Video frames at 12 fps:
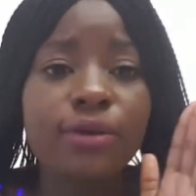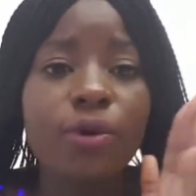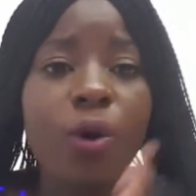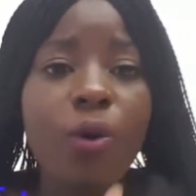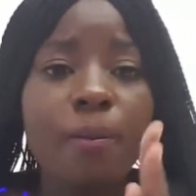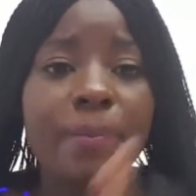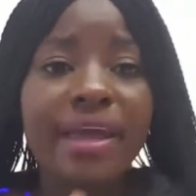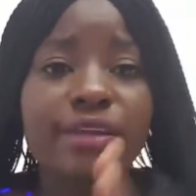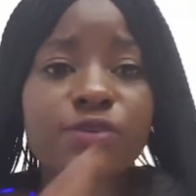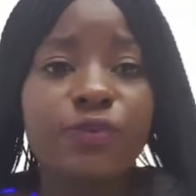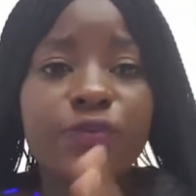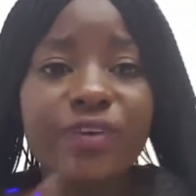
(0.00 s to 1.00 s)
go
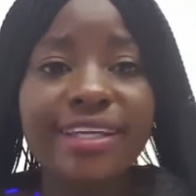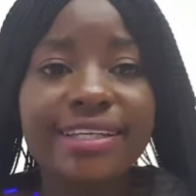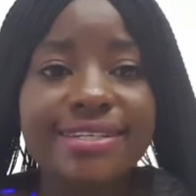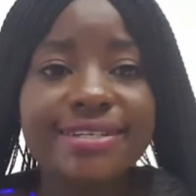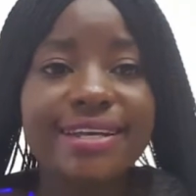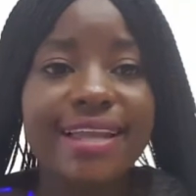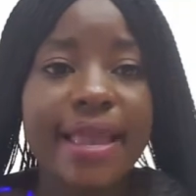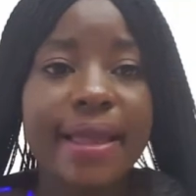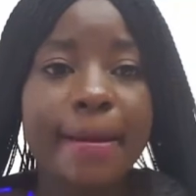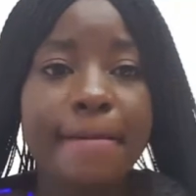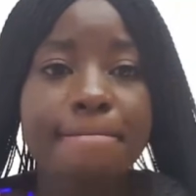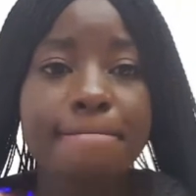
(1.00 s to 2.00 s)
back to feet. Like,